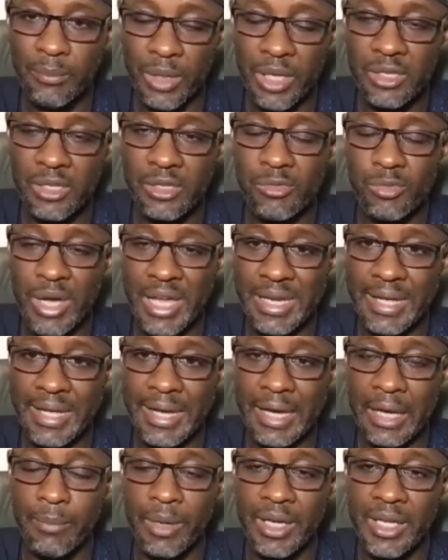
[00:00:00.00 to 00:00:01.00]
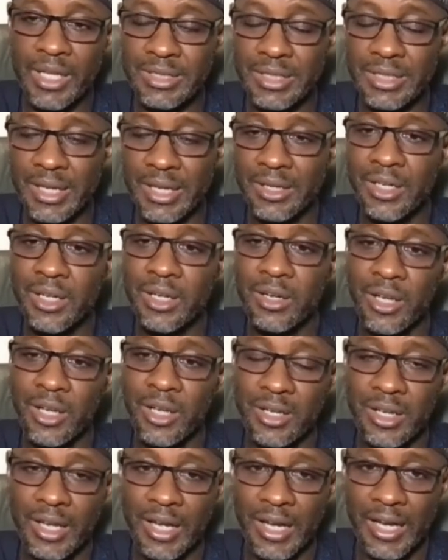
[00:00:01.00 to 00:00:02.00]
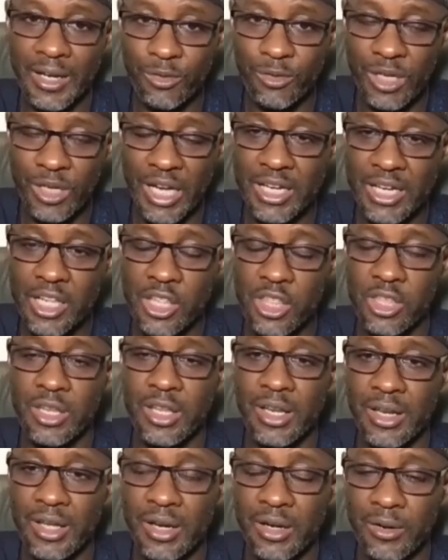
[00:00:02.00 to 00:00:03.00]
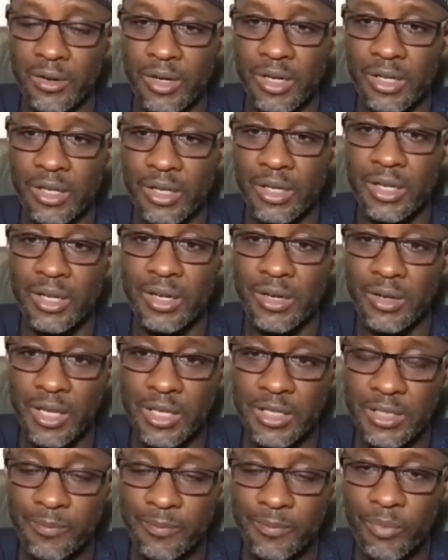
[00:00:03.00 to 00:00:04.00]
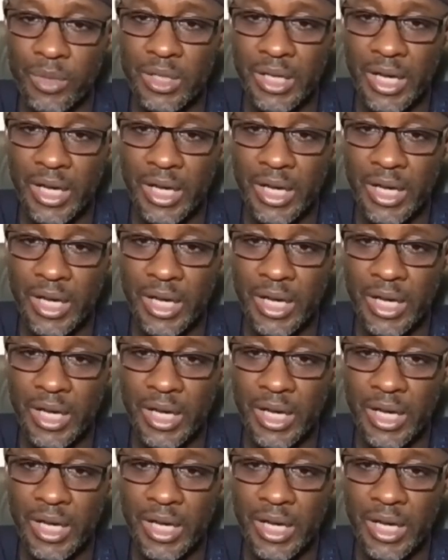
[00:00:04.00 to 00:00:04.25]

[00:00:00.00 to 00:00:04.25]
places where they hibernate and create the kind of carnage that they are currently creating?